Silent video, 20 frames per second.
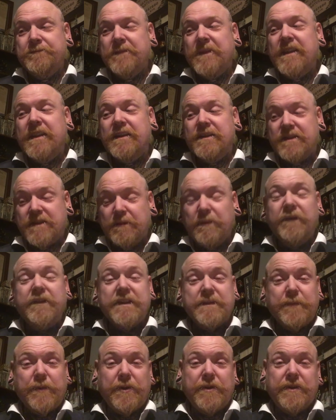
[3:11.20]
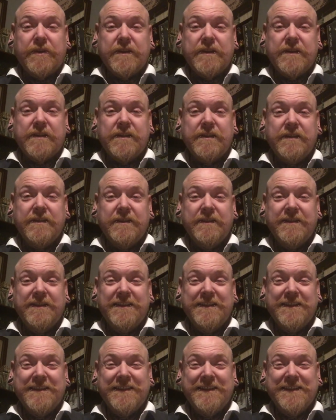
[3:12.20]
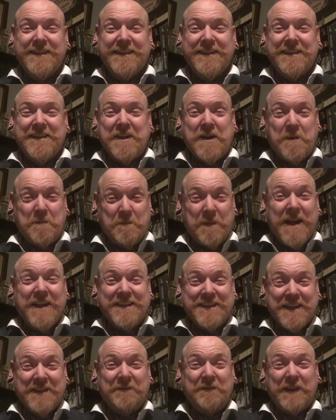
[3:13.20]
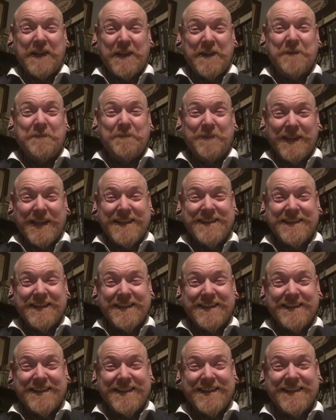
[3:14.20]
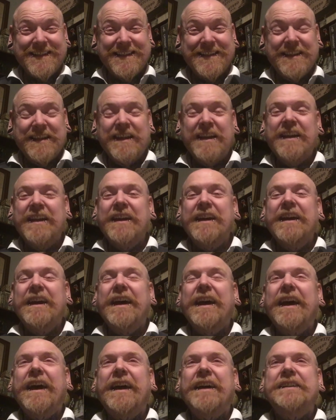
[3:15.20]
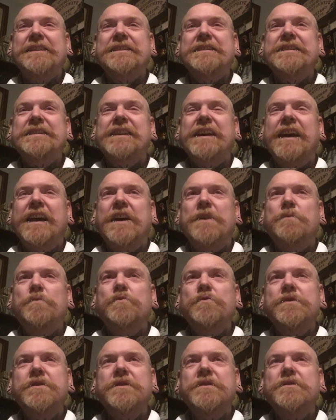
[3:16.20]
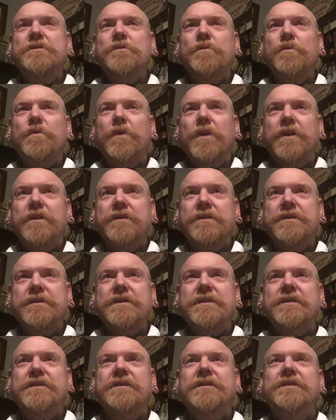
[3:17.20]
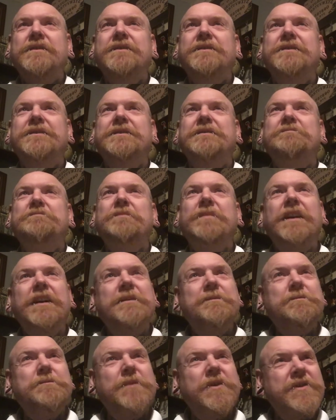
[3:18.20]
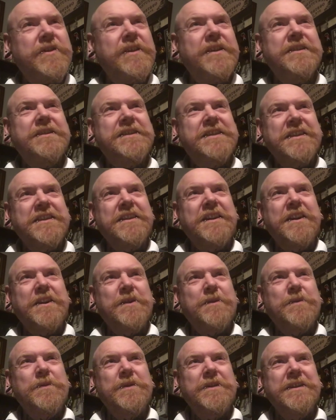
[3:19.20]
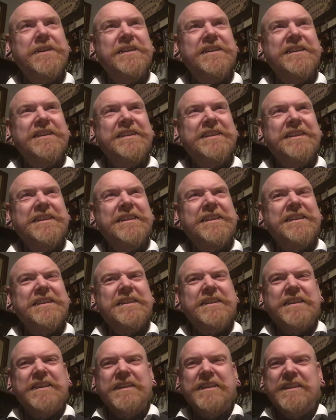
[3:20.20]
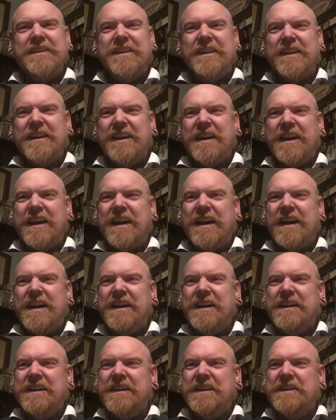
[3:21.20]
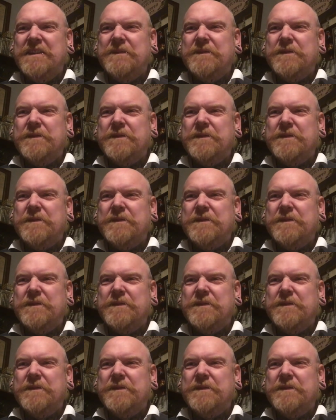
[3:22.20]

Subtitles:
that some of his books are massively unpleasant. And I wouldn't want my mother to know that I've